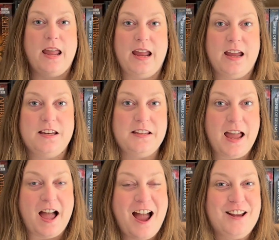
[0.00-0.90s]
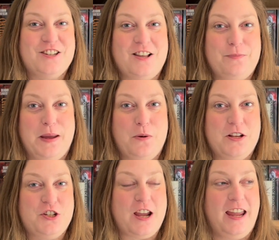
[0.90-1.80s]
And yeah, I just love being a
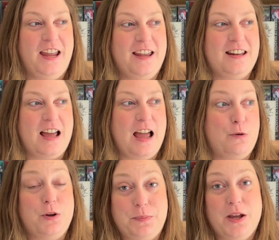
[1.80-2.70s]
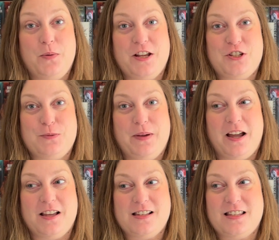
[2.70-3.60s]
witch, and I would be a witch
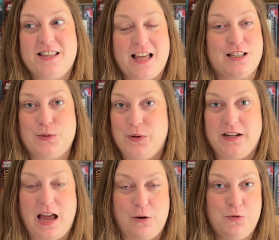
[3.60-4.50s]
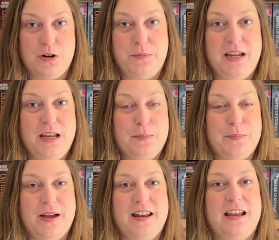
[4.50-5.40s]
because that's what I would want to be.
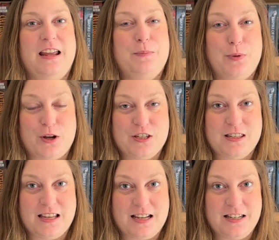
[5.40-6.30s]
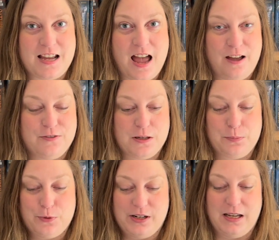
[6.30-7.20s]
But in books, they tend to have some
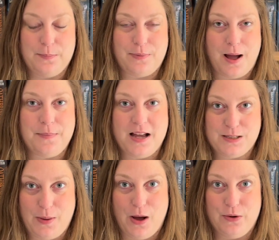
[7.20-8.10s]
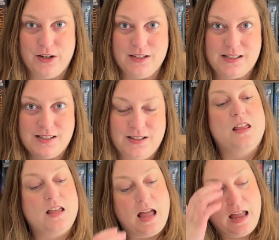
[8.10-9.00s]
pretty bomb-ass powers.
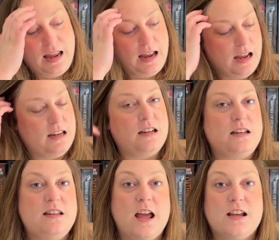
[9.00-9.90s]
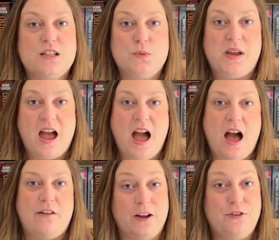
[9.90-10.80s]
And next we
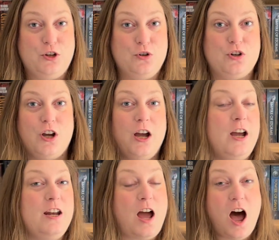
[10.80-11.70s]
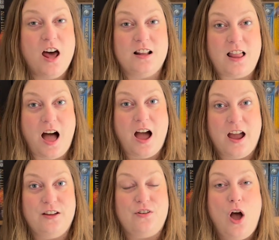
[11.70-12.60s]
have, if you could
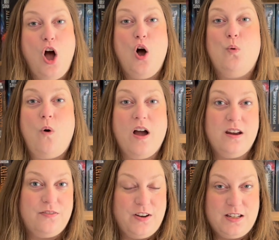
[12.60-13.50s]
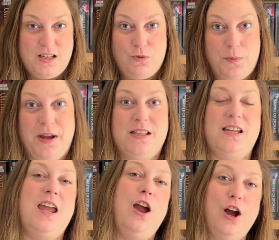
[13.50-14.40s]
unalive one fantasy romance
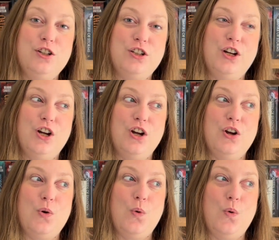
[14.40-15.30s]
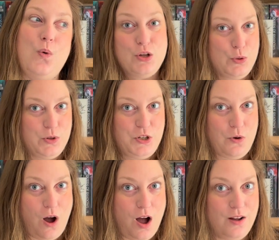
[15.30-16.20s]
character, who would you
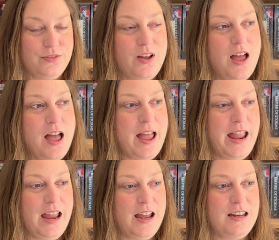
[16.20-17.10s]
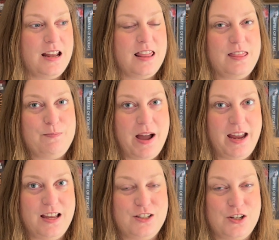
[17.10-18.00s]
off? And my
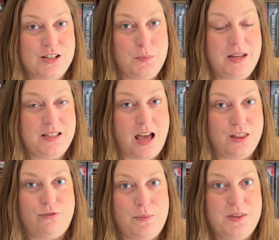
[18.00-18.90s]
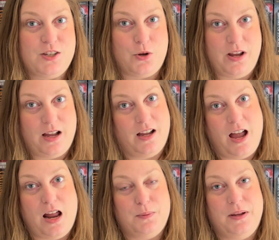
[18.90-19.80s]
answer is going to be Seth from the Zodiac
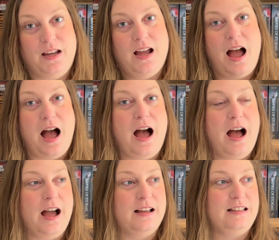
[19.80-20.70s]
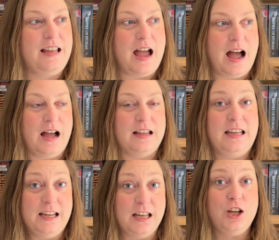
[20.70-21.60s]
Academy. Yeah,
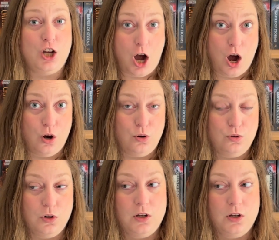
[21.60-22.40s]
he can go.